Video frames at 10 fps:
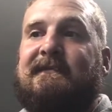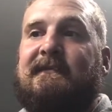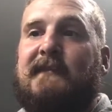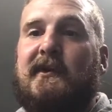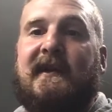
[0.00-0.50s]

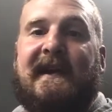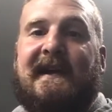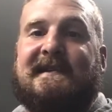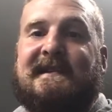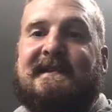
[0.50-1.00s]
bullet
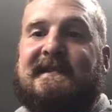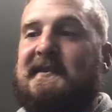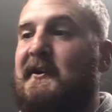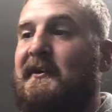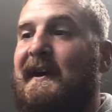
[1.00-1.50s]
casting,
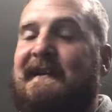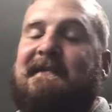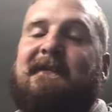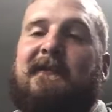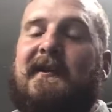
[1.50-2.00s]
so
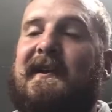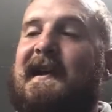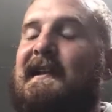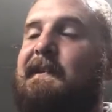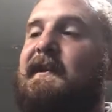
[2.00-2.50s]
I'm really kind
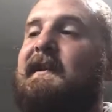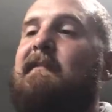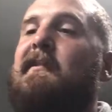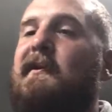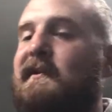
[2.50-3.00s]
of limited on
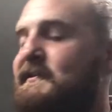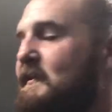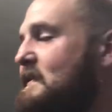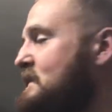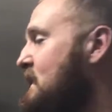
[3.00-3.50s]
bullet
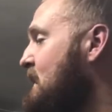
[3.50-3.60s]
choice.